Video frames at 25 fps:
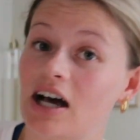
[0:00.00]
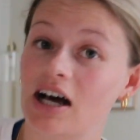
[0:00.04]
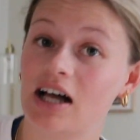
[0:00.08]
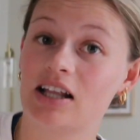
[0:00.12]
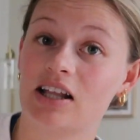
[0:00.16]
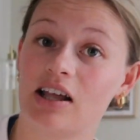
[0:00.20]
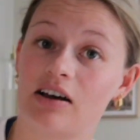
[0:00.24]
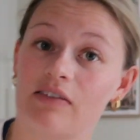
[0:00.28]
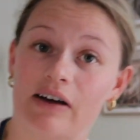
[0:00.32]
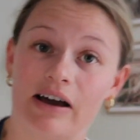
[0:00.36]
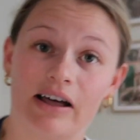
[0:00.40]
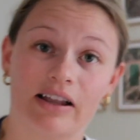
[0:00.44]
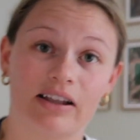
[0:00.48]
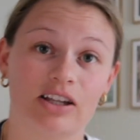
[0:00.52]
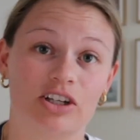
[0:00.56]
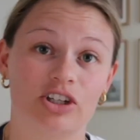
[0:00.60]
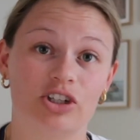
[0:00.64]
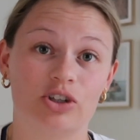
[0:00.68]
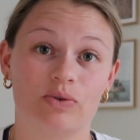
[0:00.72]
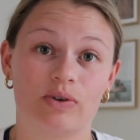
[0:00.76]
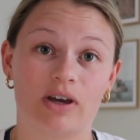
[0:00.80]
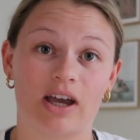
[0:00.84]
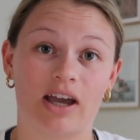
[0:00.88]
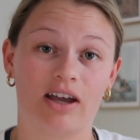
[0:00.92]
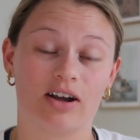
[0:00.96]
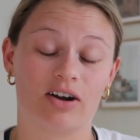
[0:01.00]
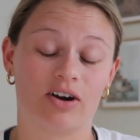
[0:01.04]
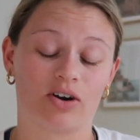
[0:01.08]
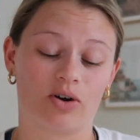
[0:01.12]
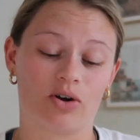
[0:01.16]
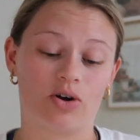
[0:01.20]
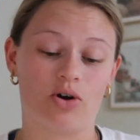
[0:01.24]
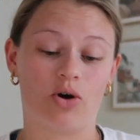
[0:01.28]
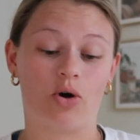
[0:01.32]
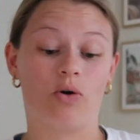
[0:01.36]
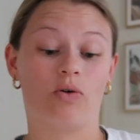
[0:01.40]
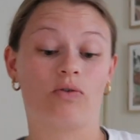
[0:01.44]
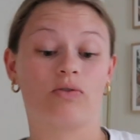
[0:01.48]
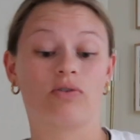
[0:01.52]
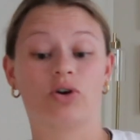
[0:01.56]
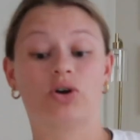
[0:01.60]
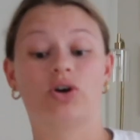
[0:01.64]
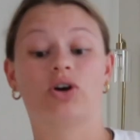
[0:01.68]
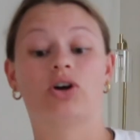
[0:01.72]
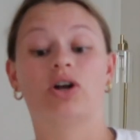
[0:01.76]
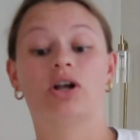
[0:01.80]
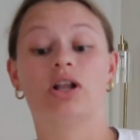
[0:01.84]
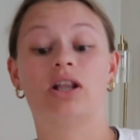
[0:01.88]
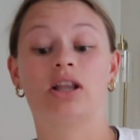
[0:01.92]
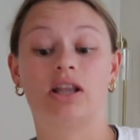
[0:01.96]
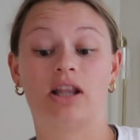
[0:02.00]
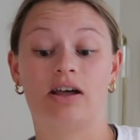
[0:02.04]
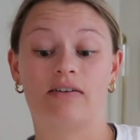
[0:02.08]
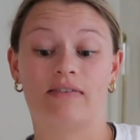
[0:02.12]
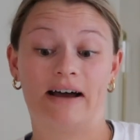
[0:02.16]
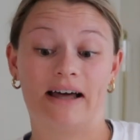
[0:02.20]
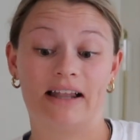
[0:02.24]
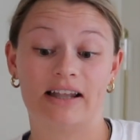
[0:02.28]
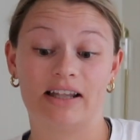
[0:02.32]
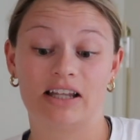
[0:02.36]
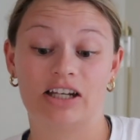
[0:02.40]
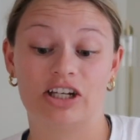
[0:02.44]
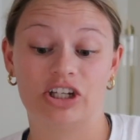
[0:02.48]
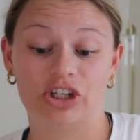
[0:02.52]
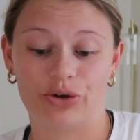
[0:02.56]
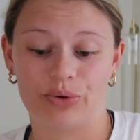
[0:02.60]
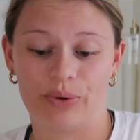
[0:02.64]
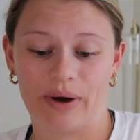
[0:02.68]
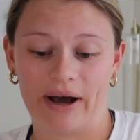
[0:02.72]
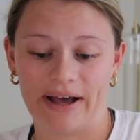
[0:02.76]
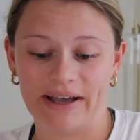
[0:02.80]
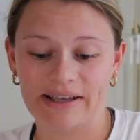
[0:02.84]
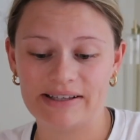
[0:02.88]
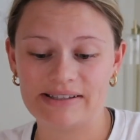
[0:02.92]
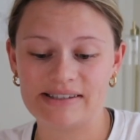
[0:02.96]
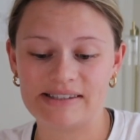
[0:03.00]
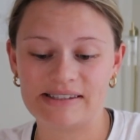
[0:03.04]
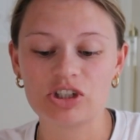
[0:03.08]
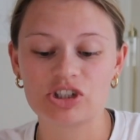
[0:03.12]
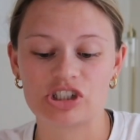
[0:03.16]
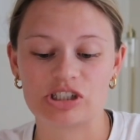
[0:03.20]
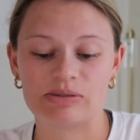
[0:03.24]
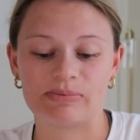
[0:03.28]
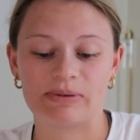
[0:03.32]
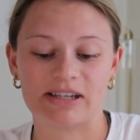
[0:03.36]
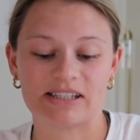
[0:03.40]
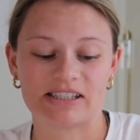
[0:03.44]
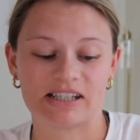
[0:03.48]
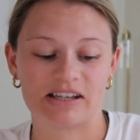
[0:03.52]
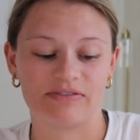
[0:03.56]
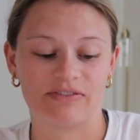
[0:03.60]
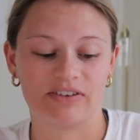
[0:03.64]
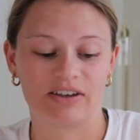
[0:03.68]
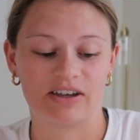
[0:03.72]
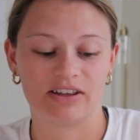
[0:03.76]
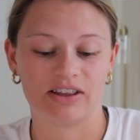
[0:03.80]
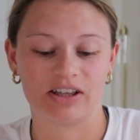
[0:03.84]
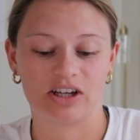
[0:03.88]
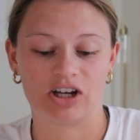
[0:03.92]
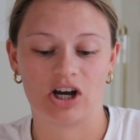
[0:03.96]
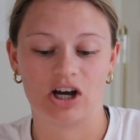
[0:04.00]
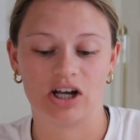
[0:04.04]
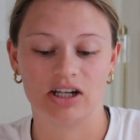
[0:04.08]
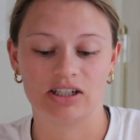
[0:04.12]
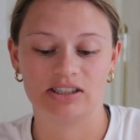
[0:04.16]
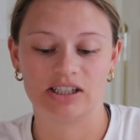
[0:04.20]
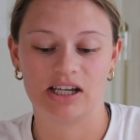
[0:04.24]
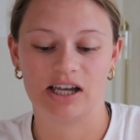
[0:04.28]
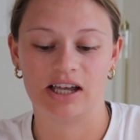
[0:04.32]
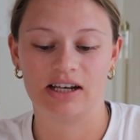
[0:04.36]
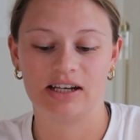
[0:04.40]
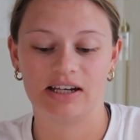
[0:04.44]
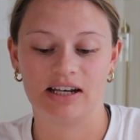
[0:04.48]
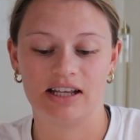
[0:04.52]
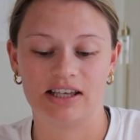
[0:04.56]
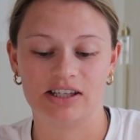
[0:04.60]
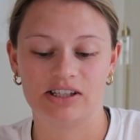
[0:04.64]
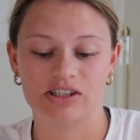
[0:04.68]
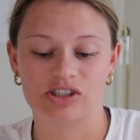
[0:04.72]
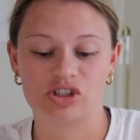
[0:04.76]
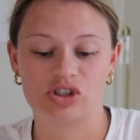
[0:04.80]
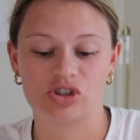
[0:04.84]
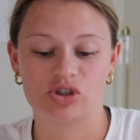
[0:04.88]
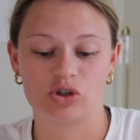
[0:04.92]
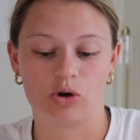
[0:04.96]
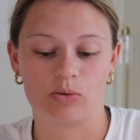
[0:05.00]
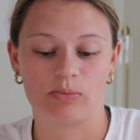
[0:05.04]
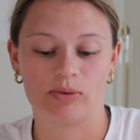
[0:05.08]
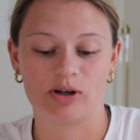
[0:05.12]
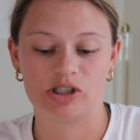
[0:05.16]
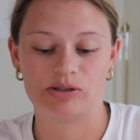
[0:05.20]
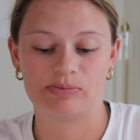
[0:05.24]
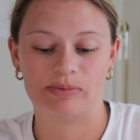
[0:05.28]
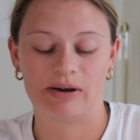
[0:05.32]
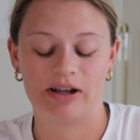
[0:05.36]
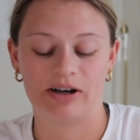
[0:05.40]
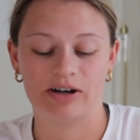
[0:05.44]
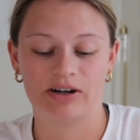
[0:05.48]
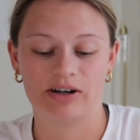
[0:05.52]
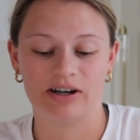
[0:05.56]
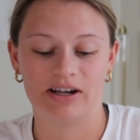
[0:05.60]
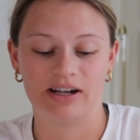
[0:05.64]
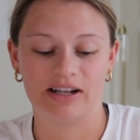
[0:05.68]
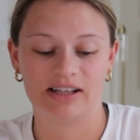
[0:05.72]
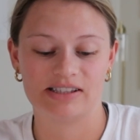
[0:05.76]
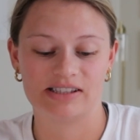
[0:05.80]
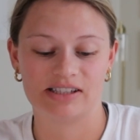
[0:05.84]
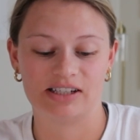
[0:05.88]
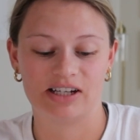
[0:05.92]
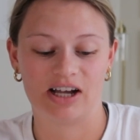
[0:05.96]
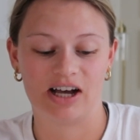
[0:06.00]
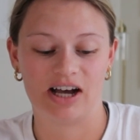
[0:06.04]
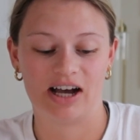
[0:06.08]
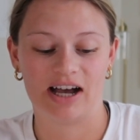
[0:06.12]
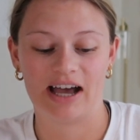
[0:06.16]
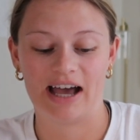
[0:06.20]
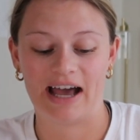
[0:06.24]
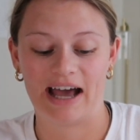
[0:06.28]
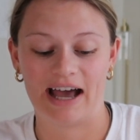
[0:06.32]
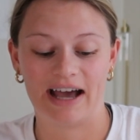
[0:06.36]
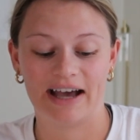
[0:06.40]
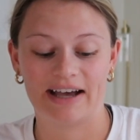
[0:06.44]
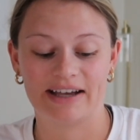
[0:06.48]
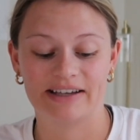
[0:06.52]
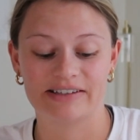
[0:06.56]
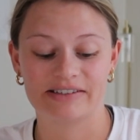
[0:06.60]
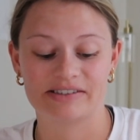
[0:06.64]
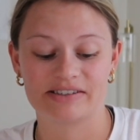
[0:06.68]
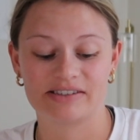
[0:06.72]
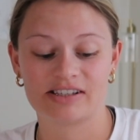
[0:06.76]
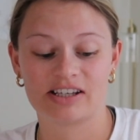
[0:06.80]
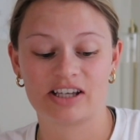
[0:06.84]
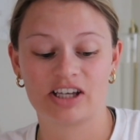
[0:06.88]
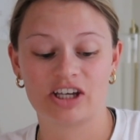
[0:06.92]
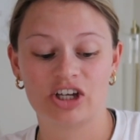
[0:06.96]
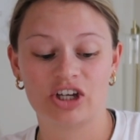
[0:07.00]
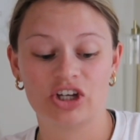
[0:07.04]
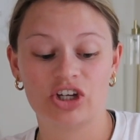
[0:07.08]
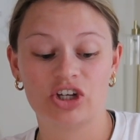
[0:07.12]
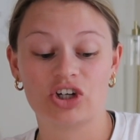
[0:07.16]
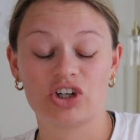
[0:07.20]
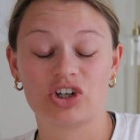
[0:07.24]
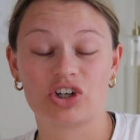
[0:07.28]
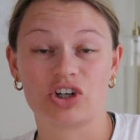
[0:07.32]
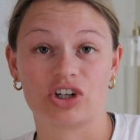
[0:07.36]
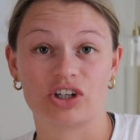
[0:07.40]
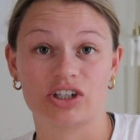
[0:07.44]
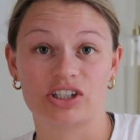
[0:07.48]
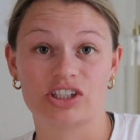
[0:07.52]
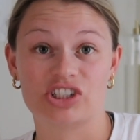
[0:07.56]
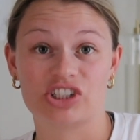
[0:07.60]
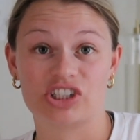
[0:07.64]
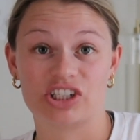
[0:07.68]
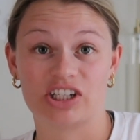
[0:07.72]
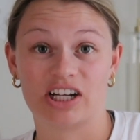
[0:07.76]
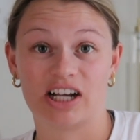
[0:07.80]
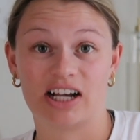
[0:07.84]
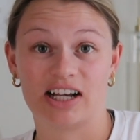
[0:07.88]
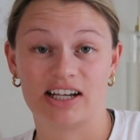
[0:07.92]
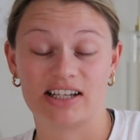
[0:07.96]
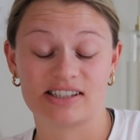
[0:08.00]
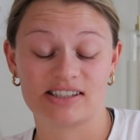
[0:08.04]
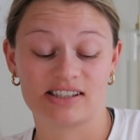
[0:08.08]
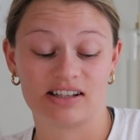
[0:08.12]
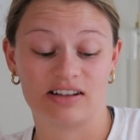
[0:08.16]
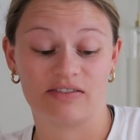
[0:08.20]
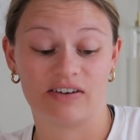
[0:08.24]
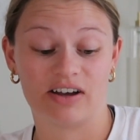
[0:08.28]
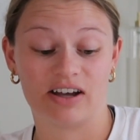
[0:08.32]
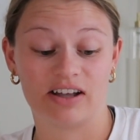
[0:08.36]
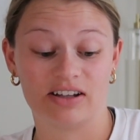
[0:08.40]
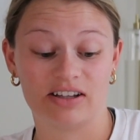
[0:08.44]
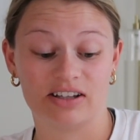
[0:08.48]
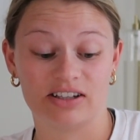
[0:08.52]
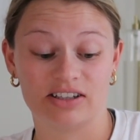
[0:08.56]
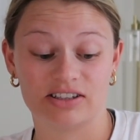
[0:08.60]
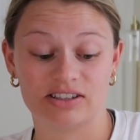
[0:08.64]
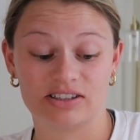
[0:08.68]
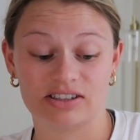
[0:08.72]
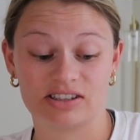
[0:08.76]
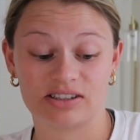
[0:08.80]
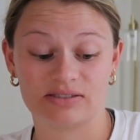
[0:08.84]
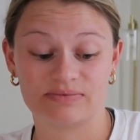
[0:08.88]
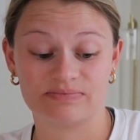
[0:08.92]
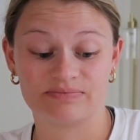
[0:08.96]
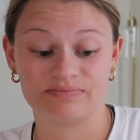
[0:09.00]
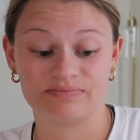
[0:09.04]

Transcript: a Love Island UK girl over Love Island US, just because I feel like the content is so much better and it's not as cringy as Love Island